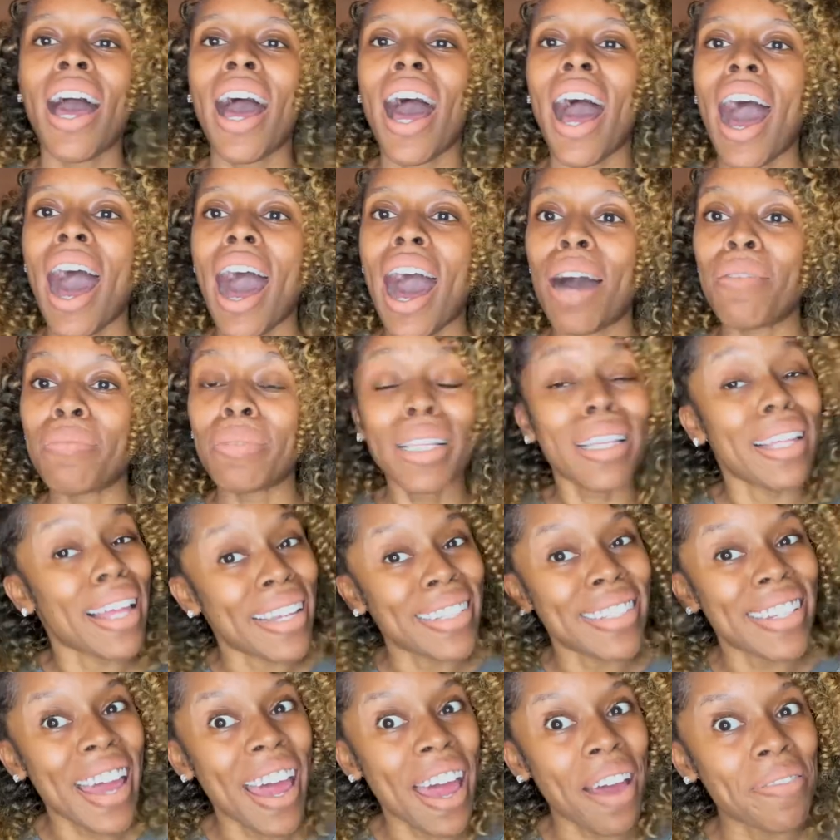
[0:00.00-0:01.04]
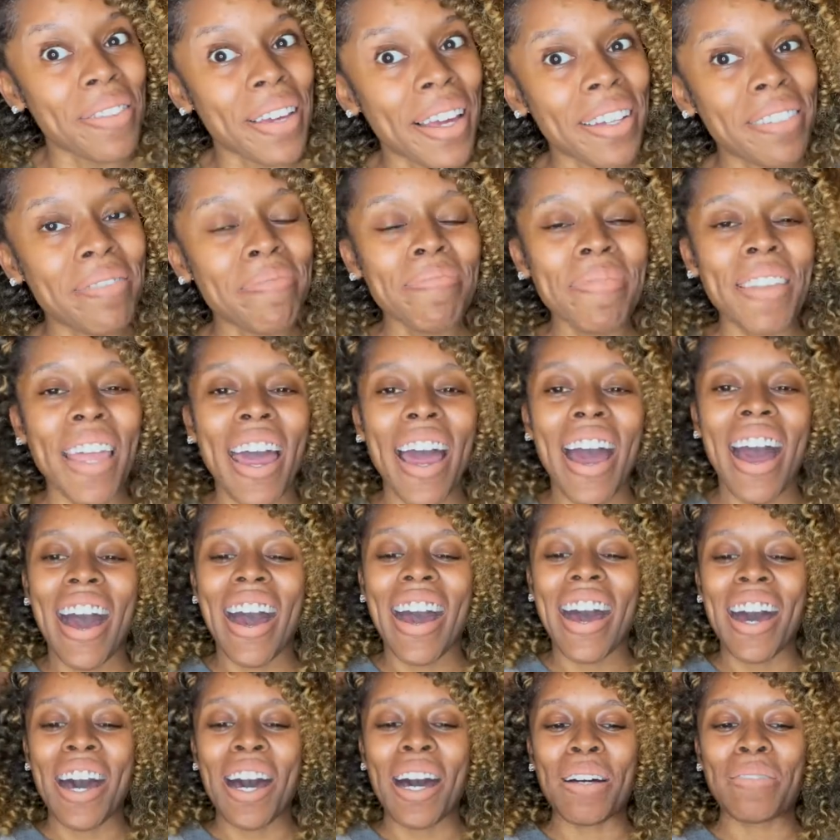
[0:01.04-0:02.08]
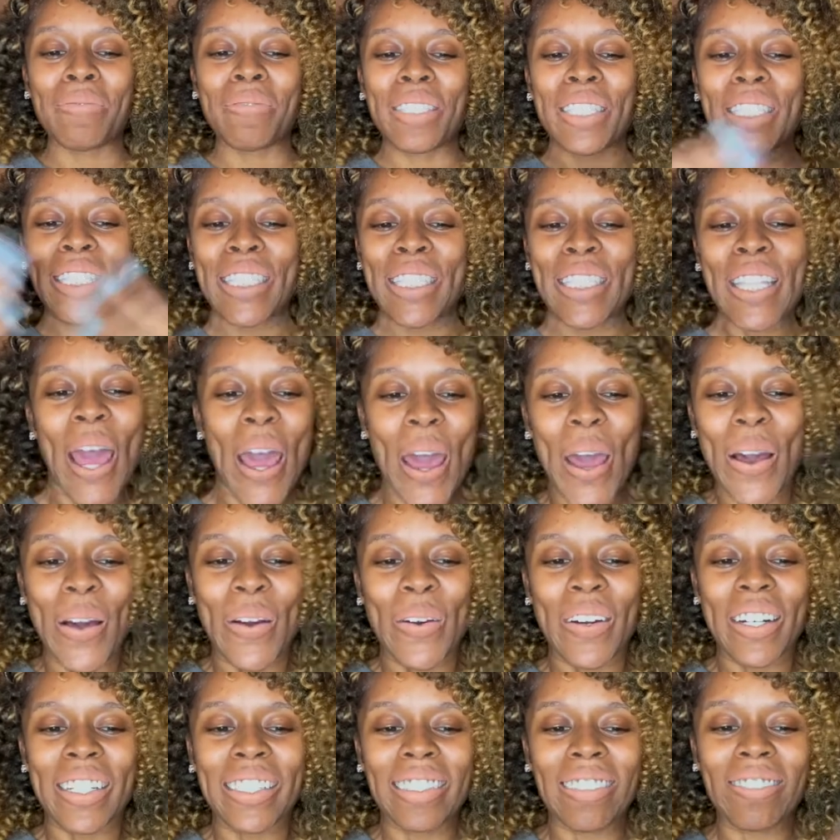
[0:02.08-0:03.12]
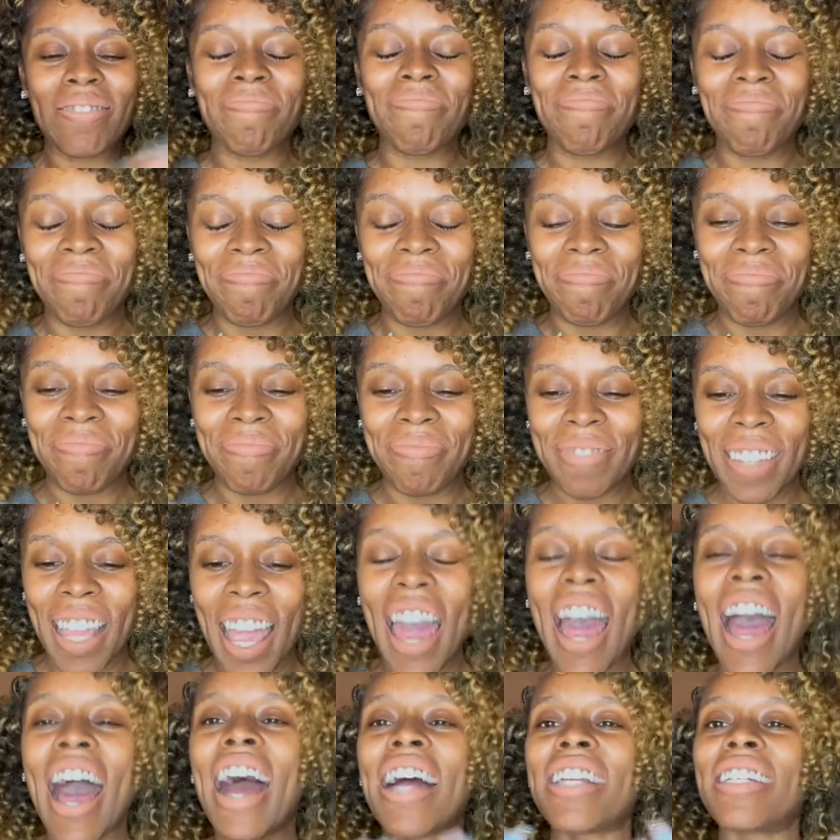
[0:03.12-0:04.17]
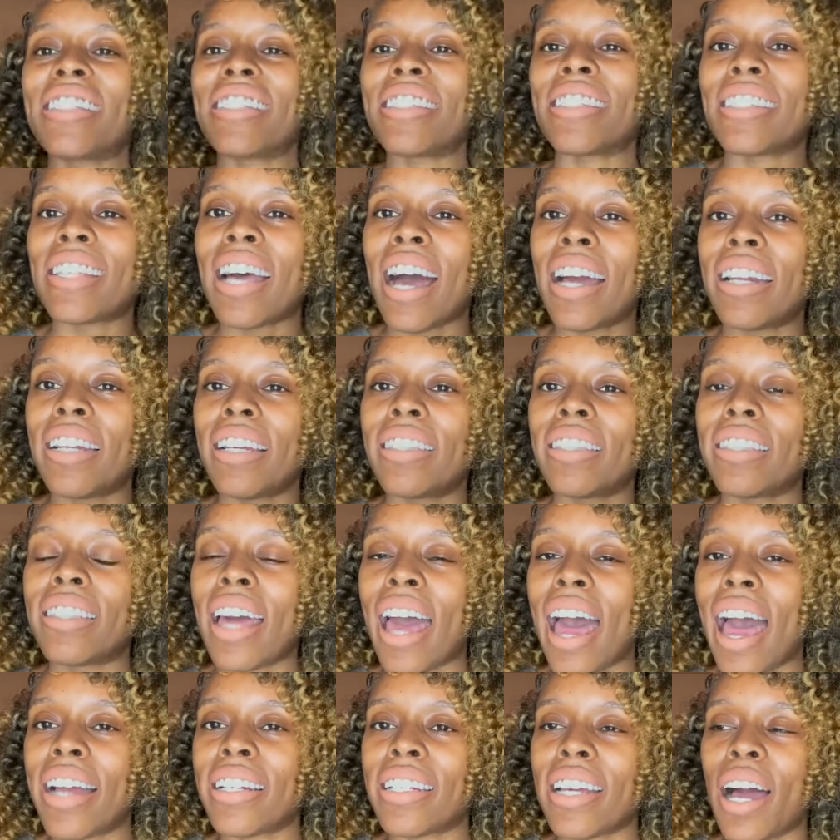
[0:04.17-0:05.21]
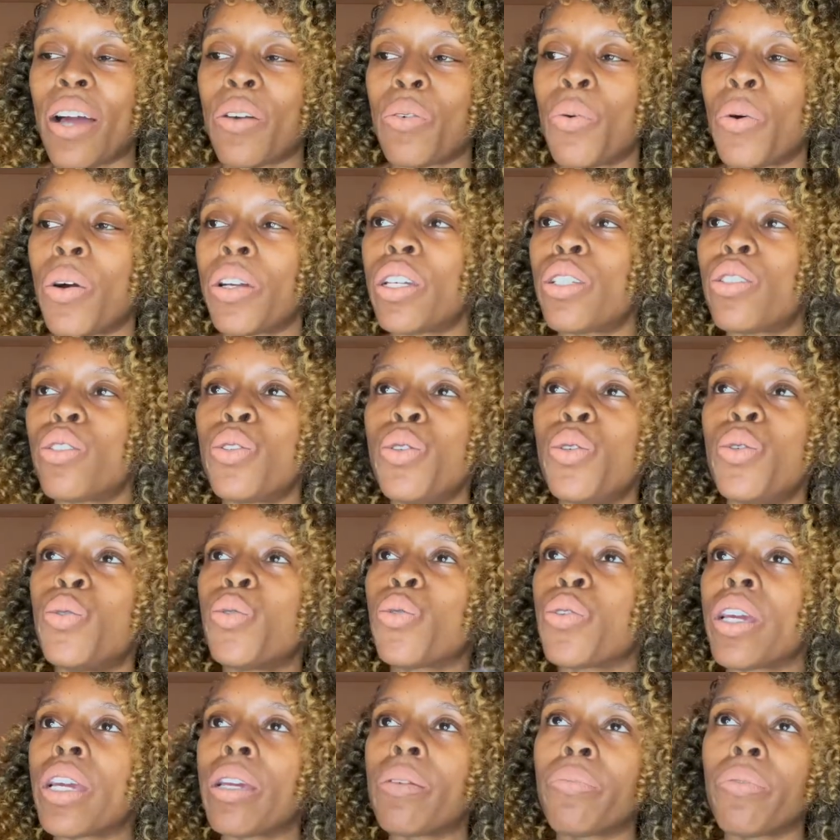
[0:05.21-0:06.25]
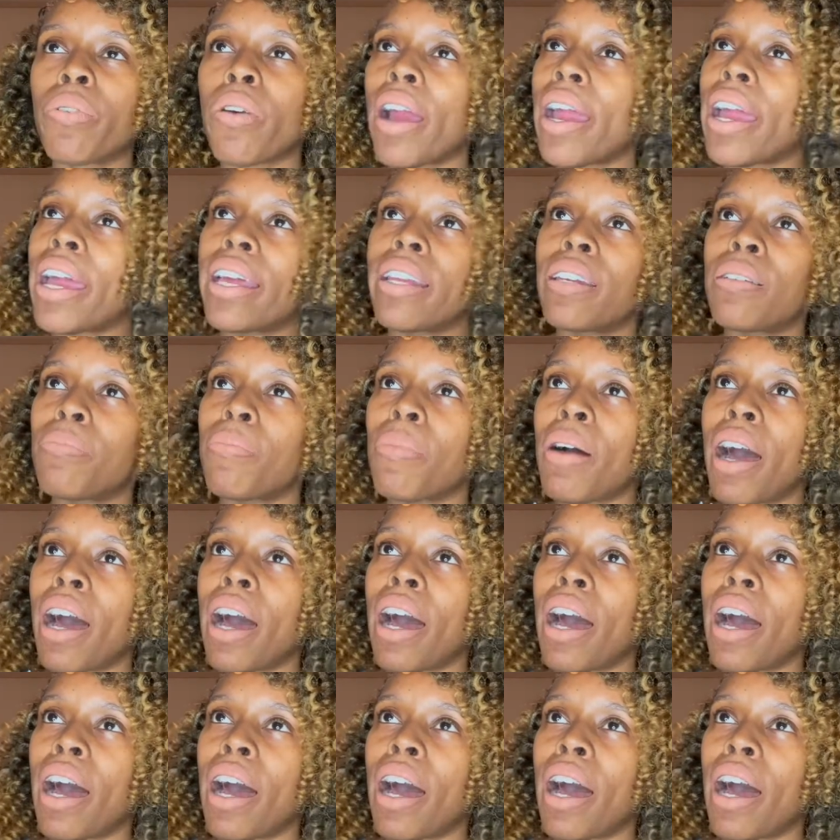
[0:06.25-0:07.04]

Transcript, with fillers: I'm glad to have you. So I decided that I wanted to rebrand my